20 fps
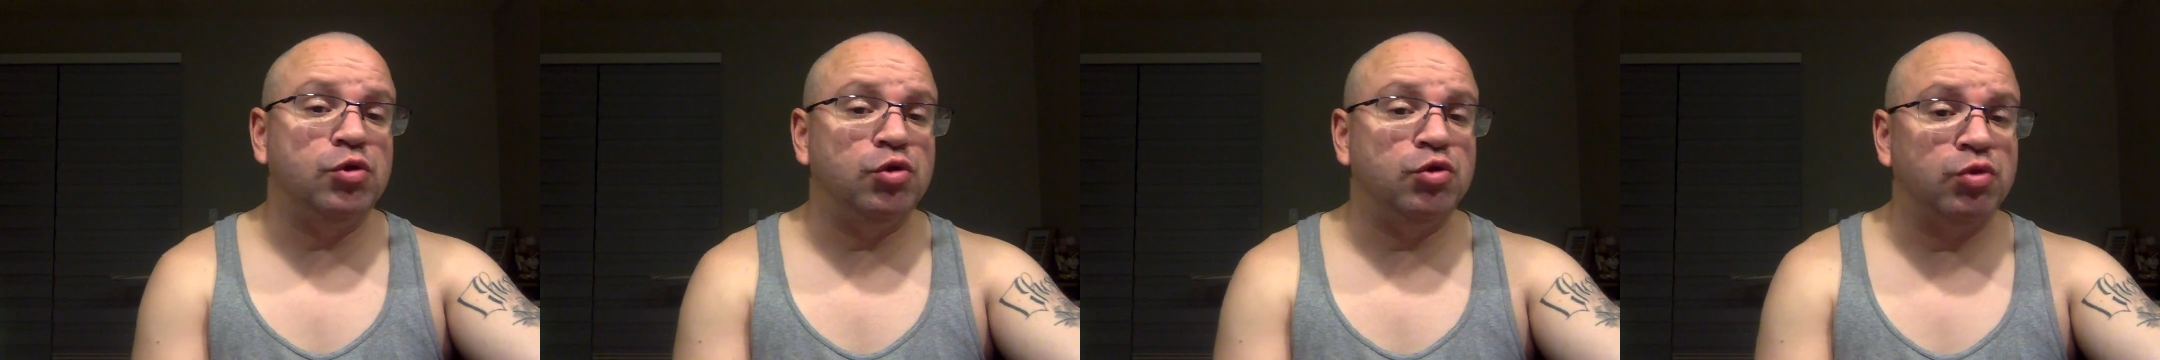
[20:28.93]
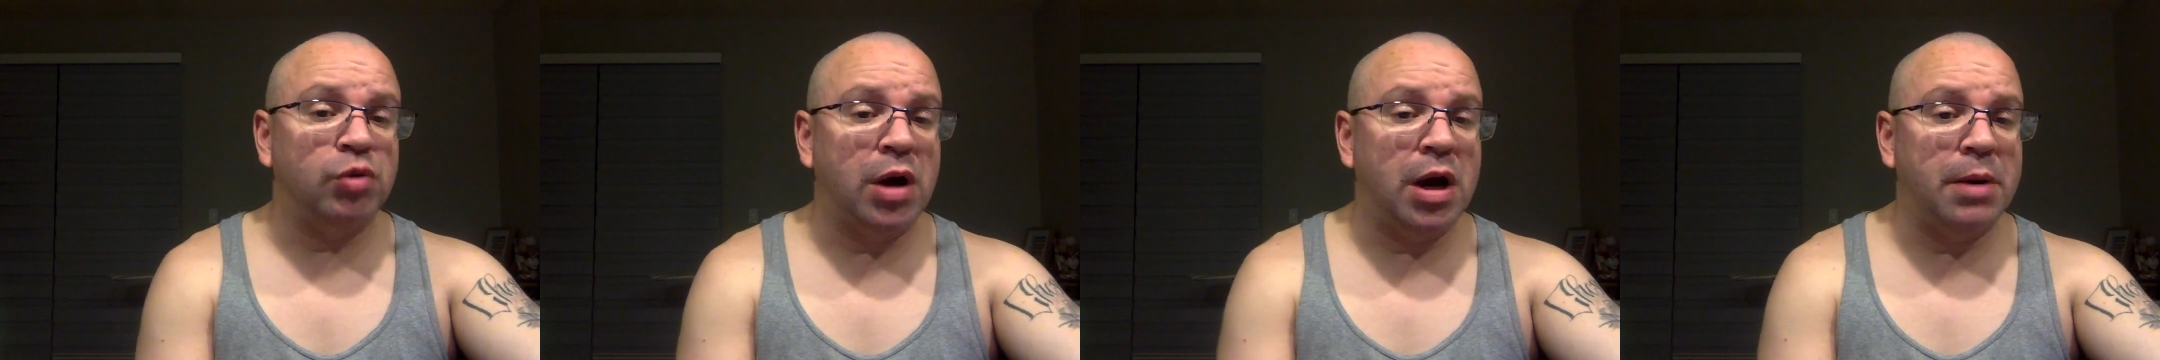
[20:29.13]

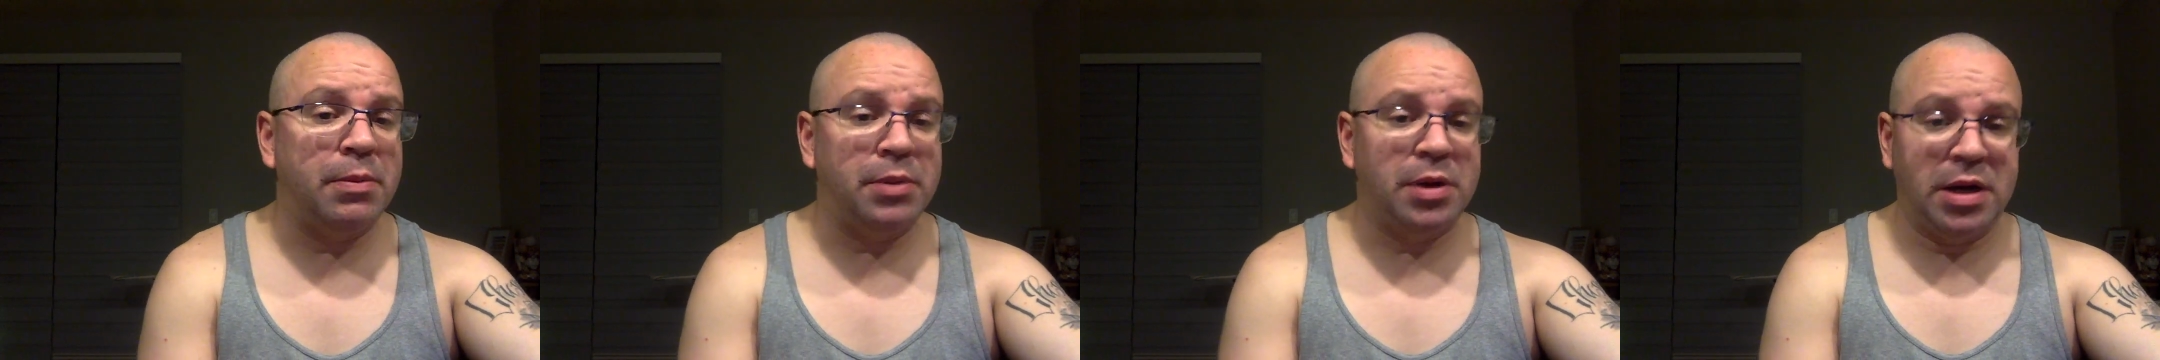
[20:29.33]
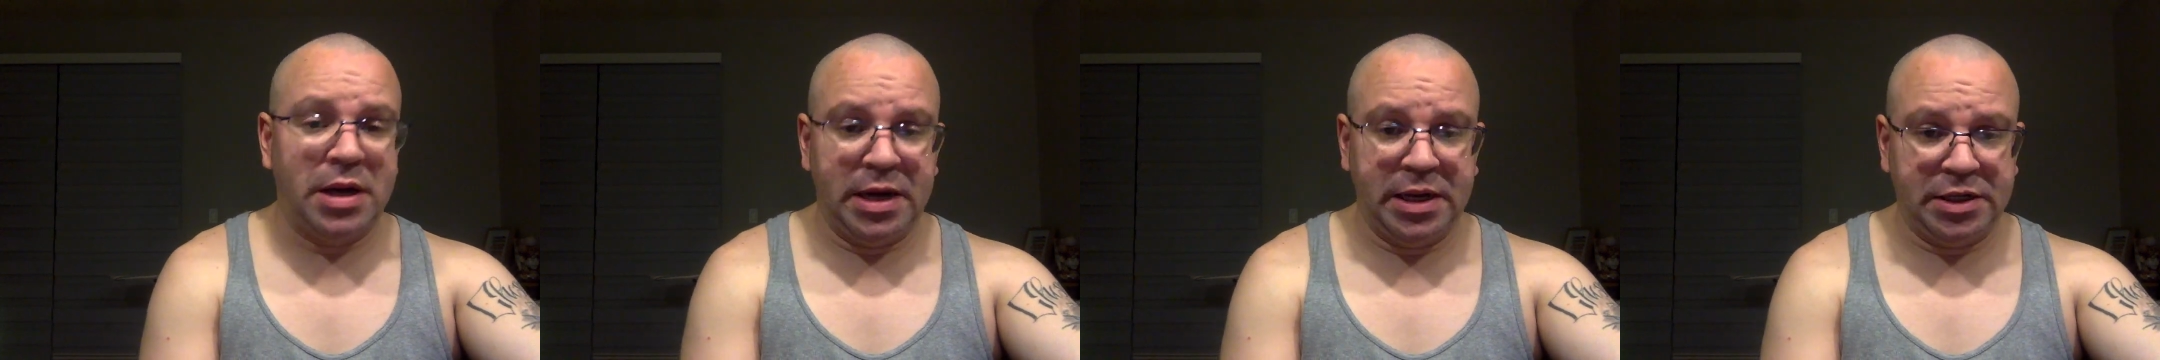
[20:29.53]

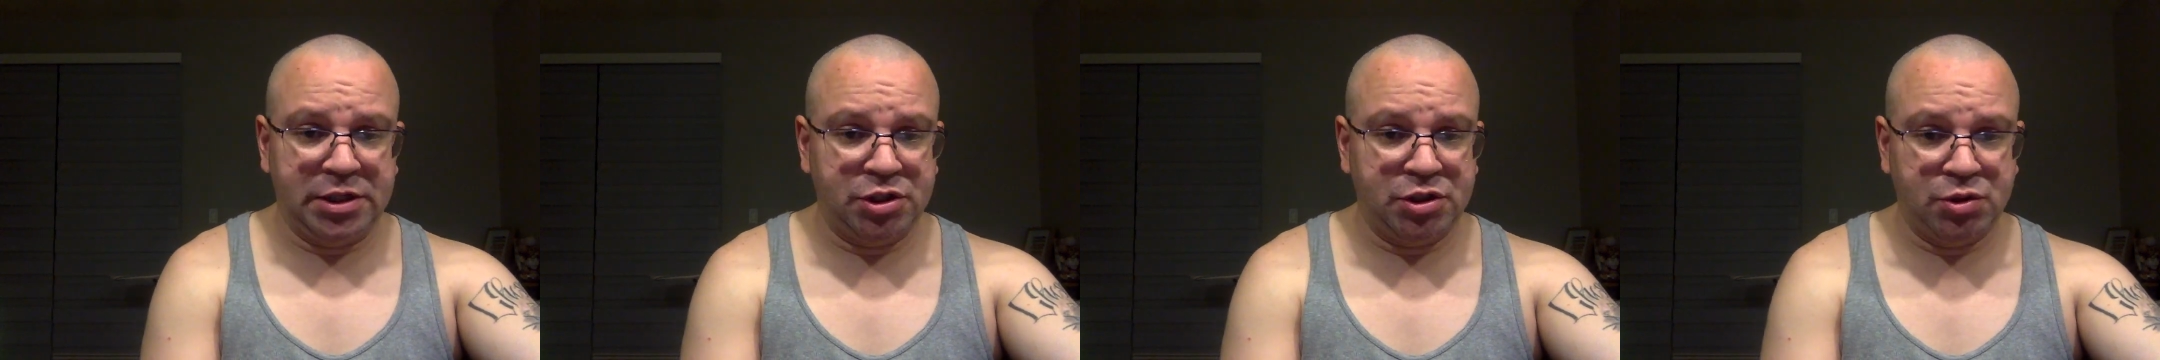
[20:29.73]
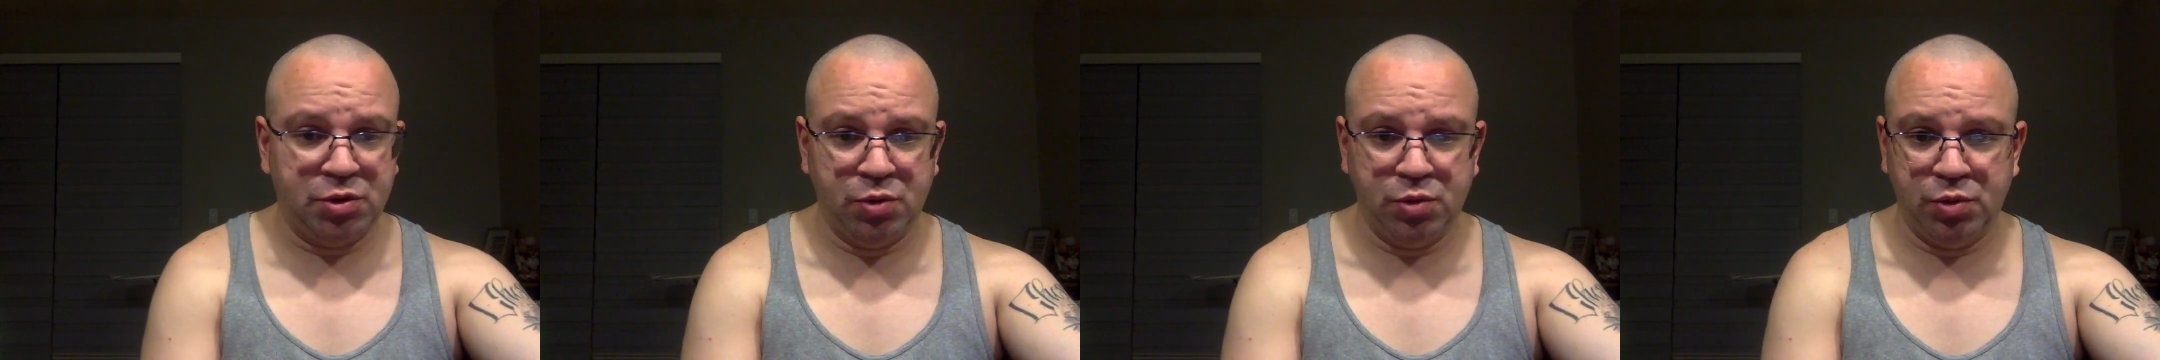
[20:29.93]
drama at
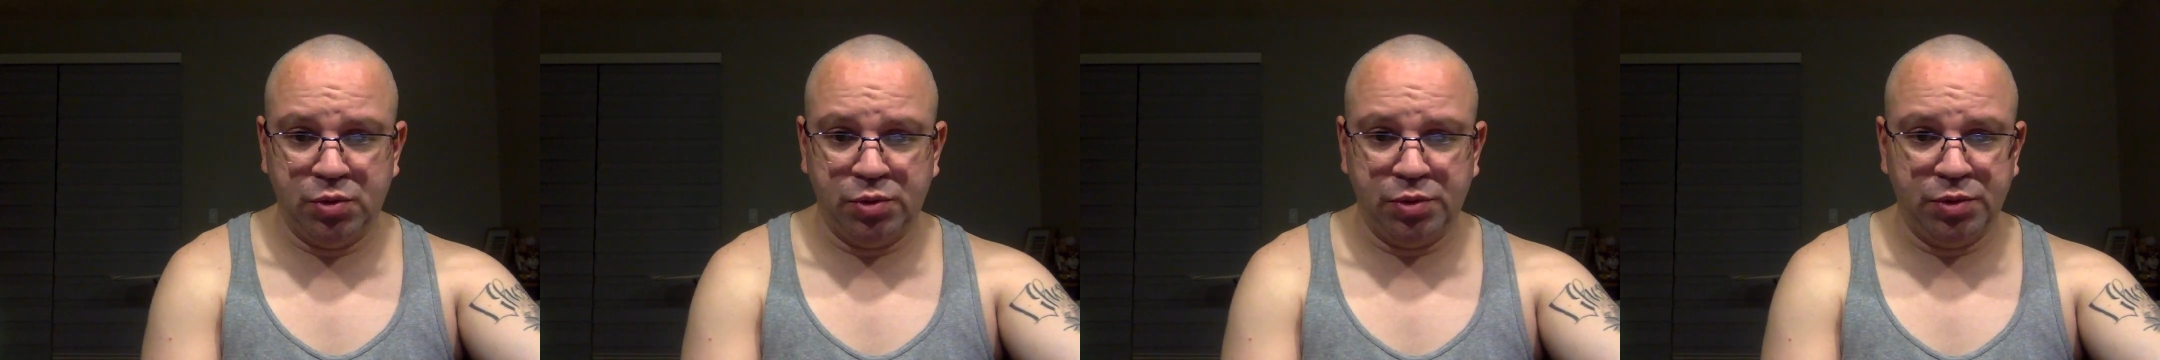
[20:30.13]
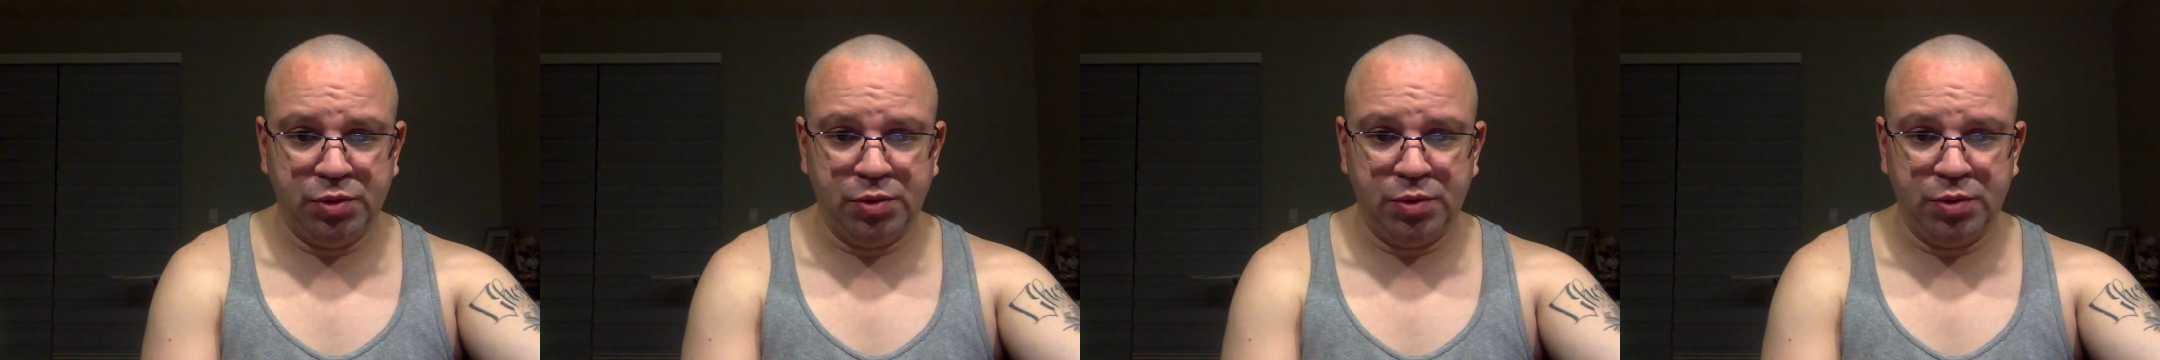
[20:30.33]
school, dude.